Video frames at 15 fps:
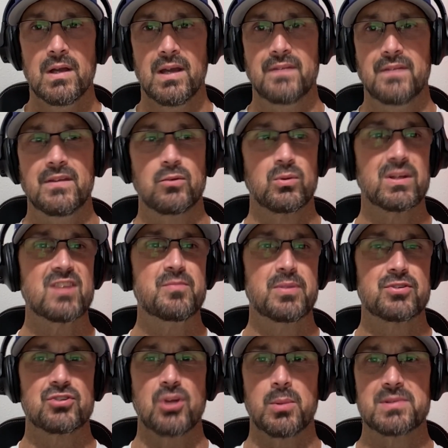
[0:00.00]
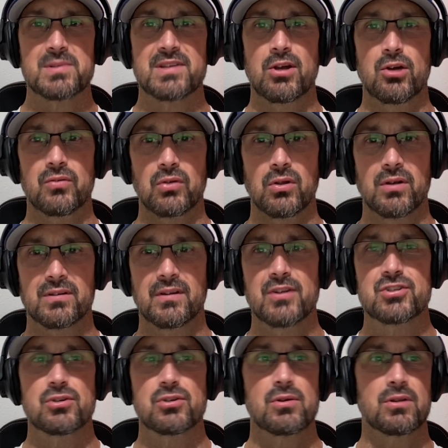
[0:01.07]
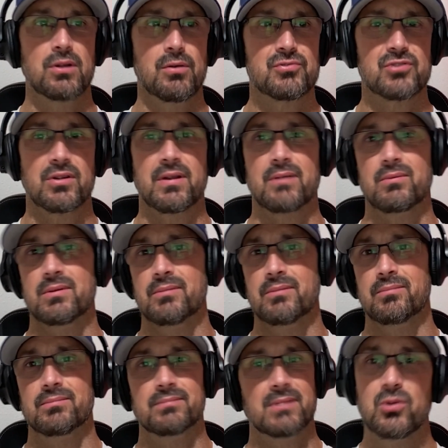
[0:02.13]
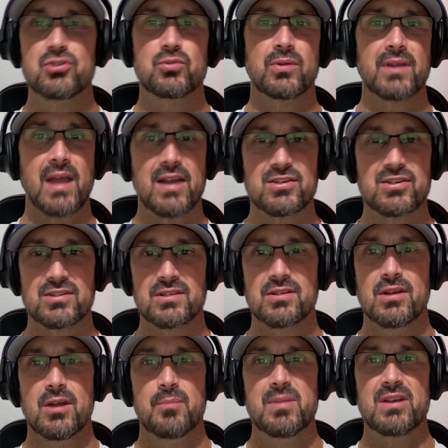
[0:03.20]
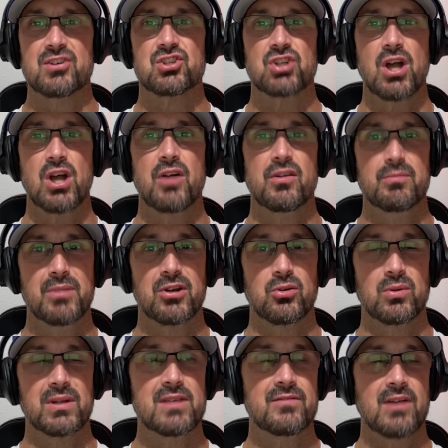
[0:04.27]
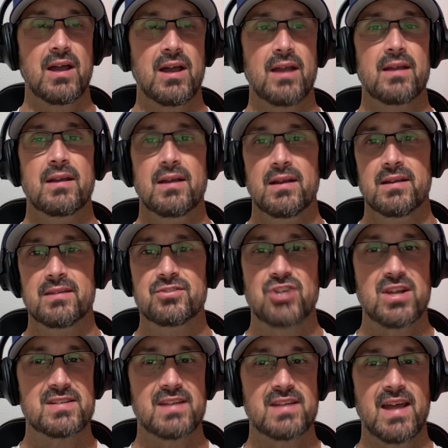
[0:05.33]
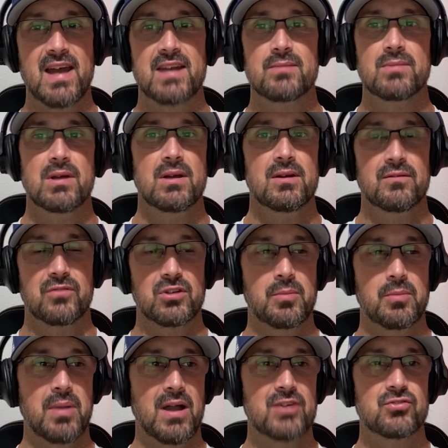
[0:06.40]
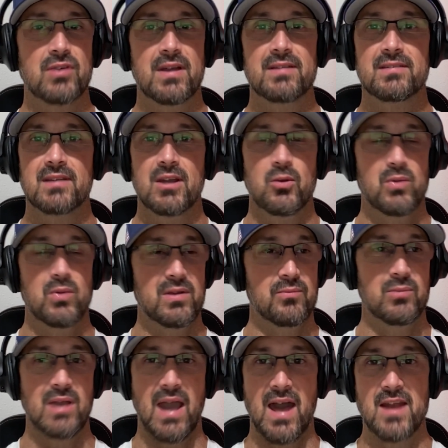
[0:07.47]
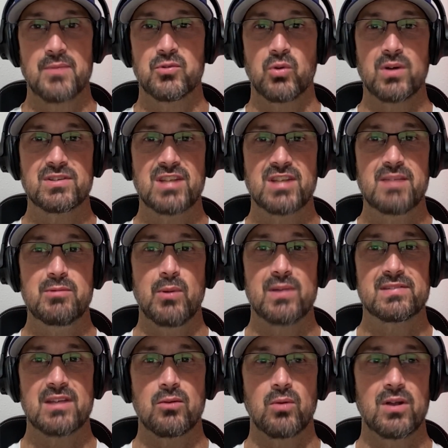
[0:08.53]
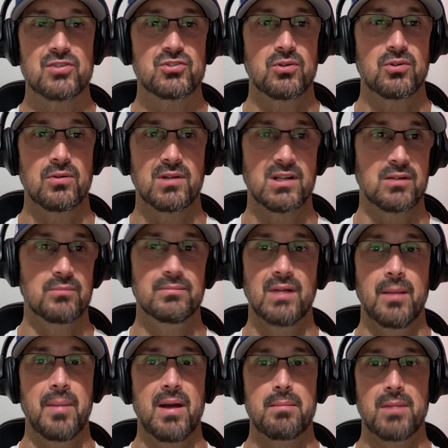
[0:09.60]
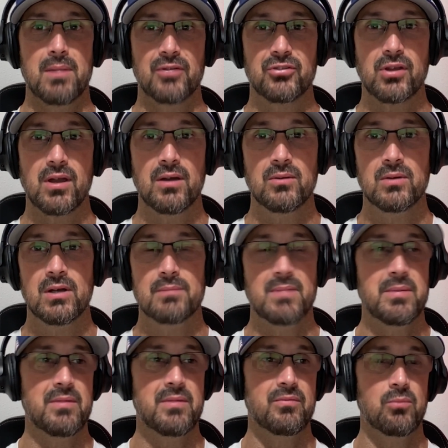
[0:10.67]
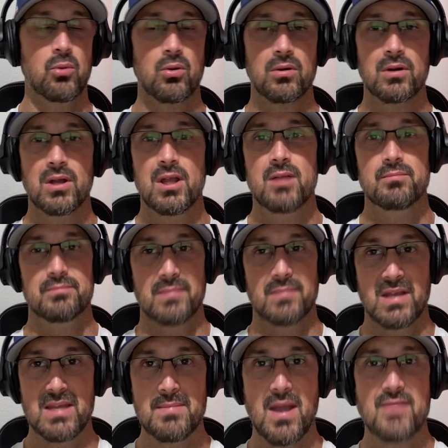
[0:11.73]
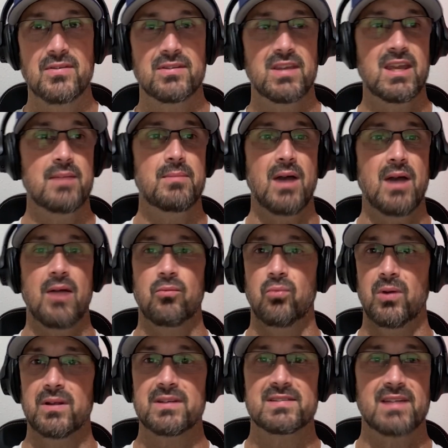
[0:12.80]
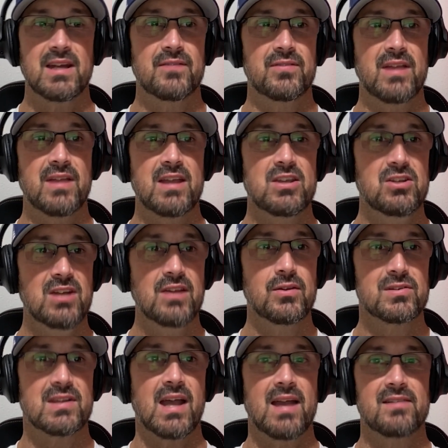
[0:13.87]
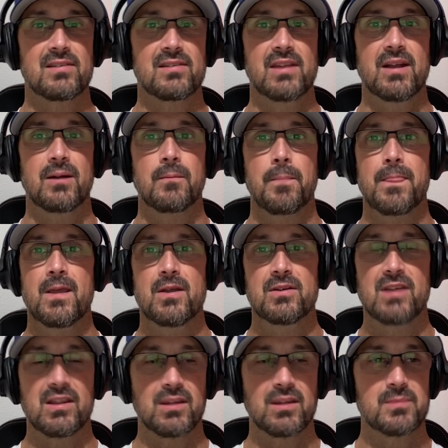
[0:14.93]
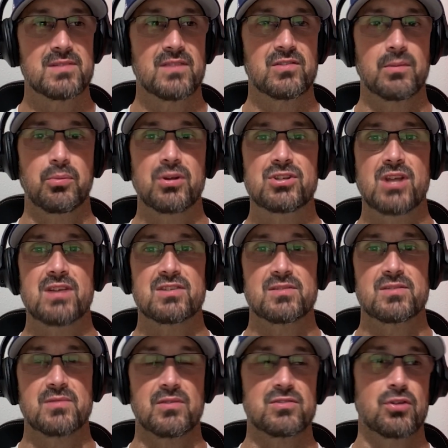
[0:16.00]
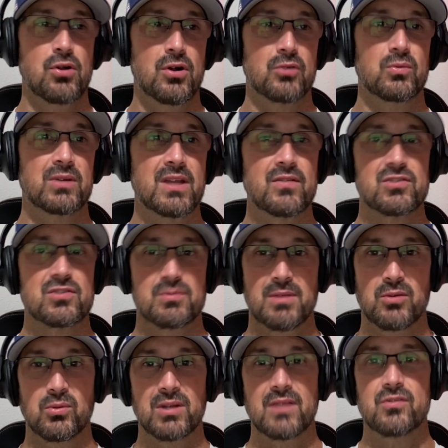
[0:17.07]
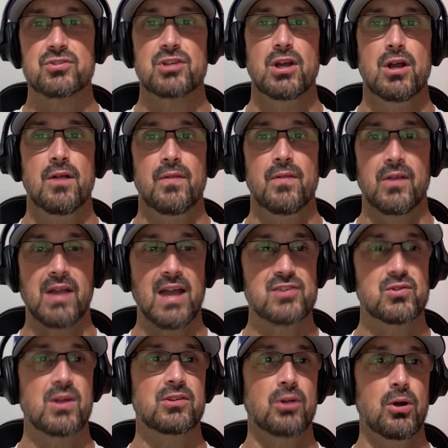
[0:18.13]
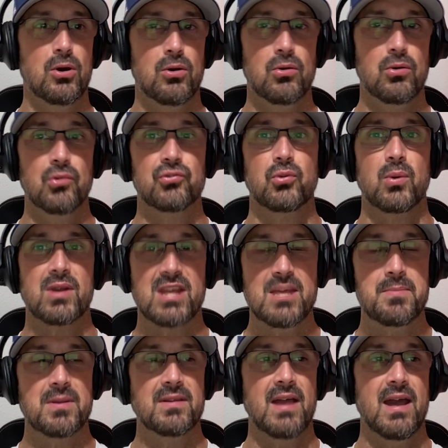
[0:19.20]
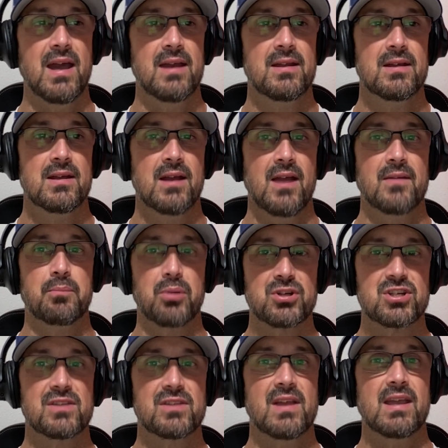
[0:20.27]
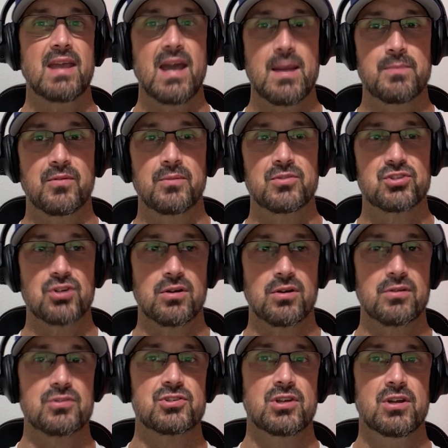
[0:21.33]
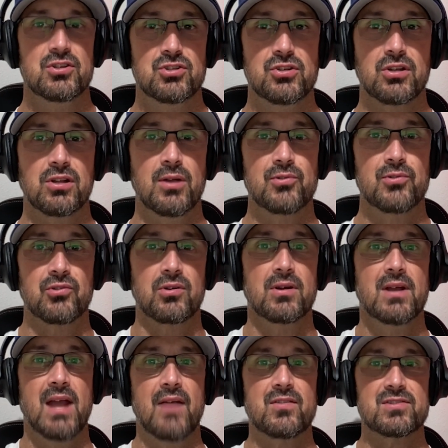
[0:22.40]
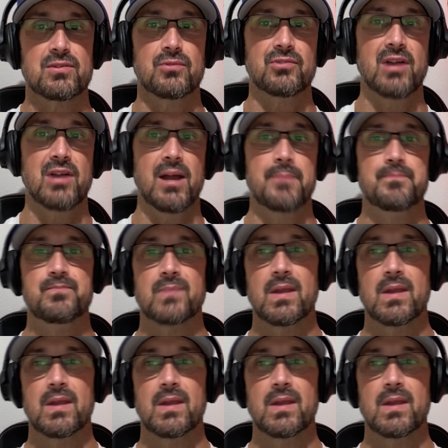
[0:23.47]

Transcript: And then relief pitchers always get overlooked. Unless you're a closer, you're like, well, who's really actually being a solid middle relief guy? Jason Adam for the Padres. We added him to our Team USA roster about a month ago, maybe even more. He made the team. I'm really excited for that. You need those guys in there. Get themselves an appreciation. So those long relievers, mid relievers, the guys who get the holes, who are keeping that and bridging that gap from the starters to the closer every single time.